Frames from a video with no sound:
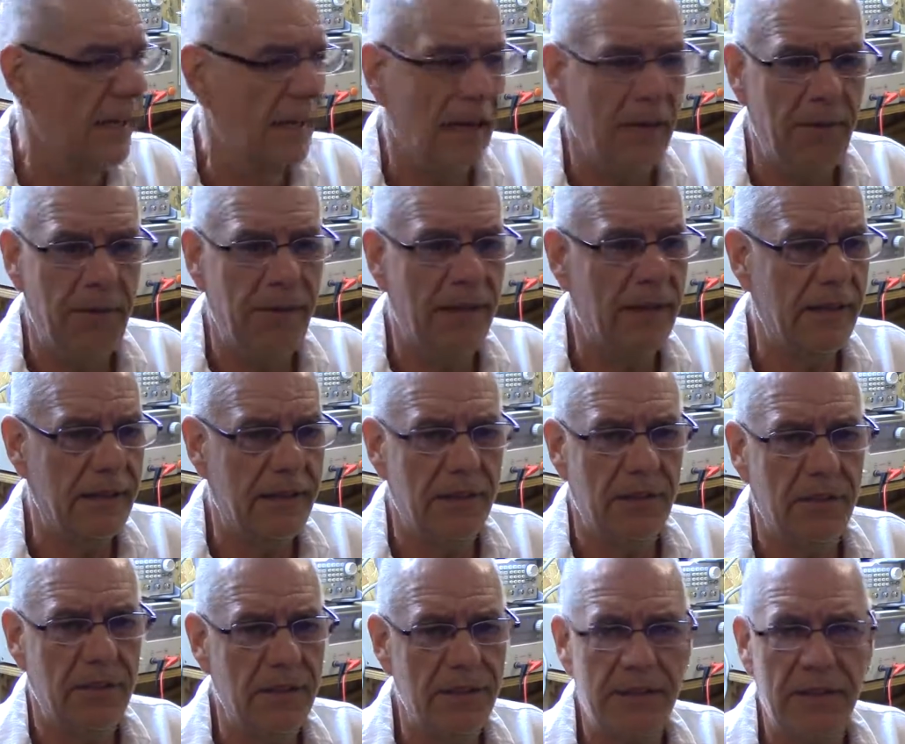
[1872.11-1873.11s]
I mean, like, you
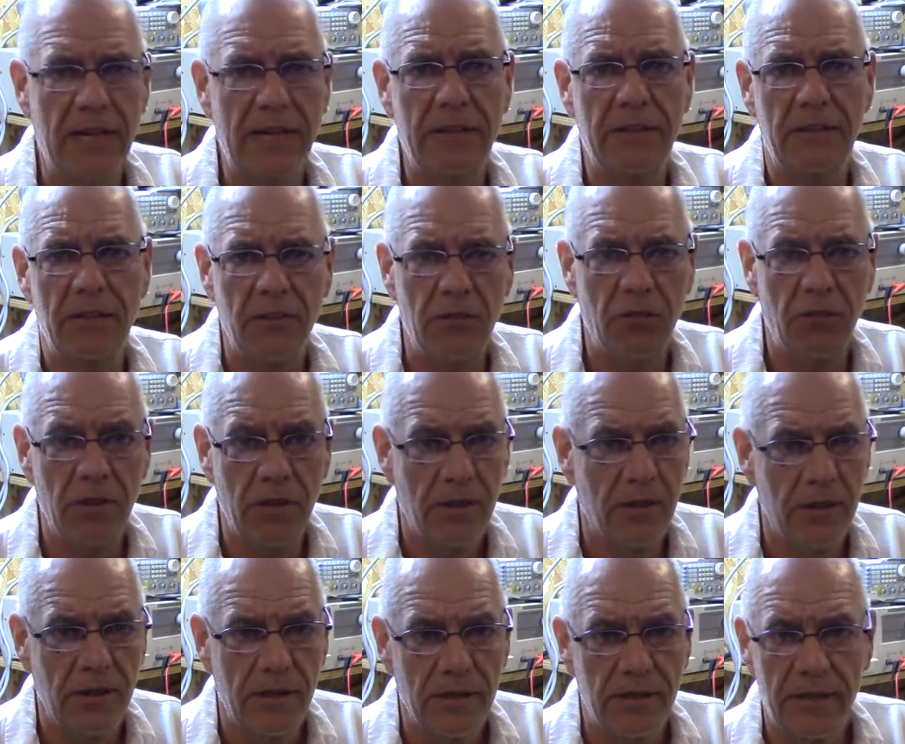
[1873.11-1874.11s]
know, it's like
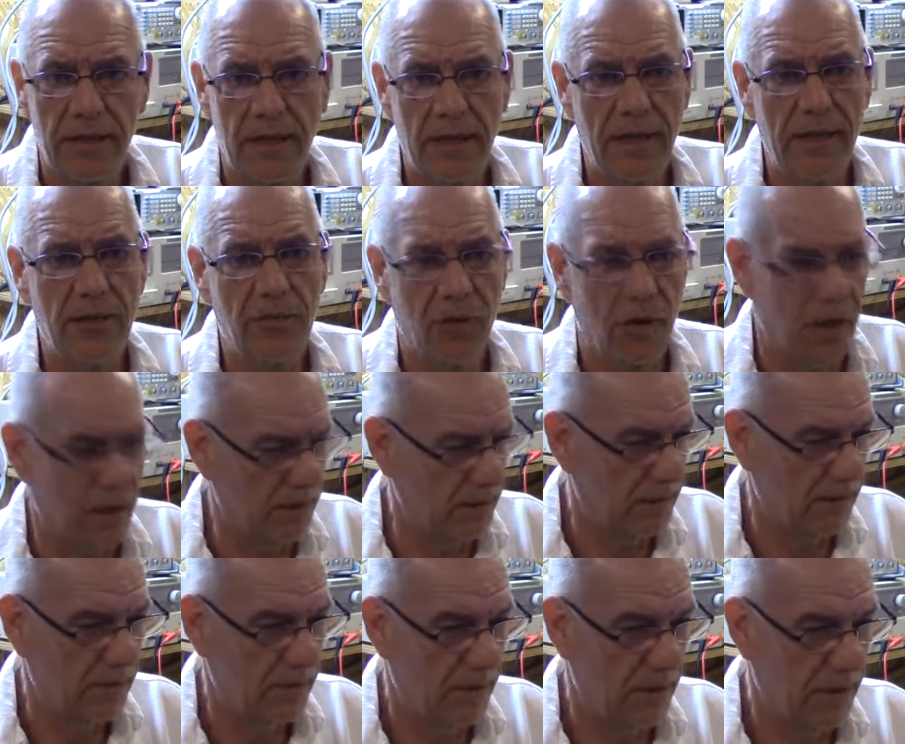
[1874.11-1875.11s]
the
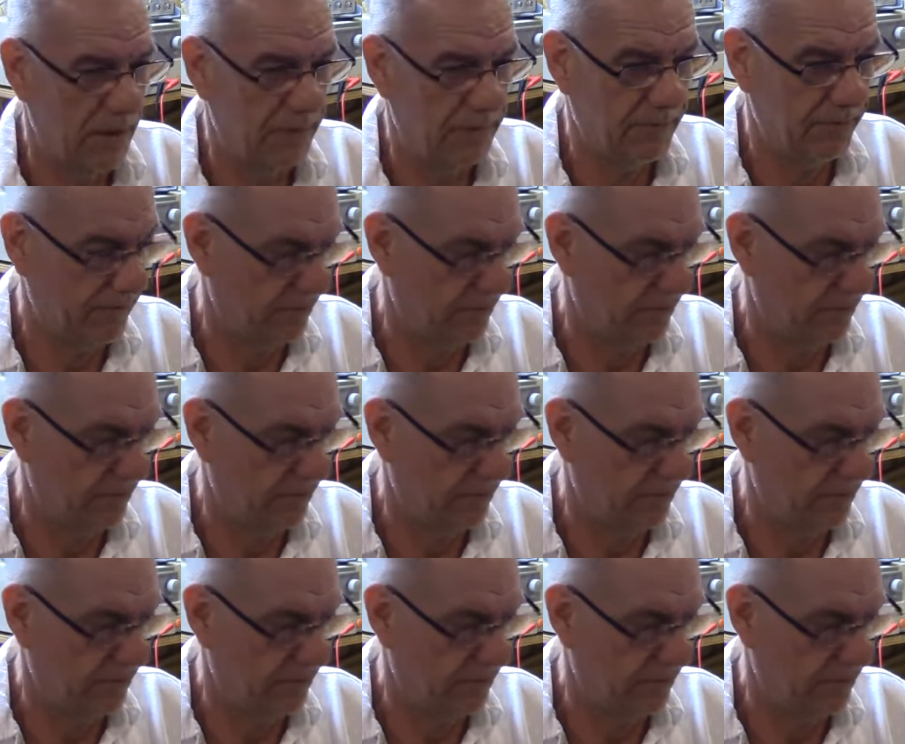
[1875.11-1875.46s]
electrons, right?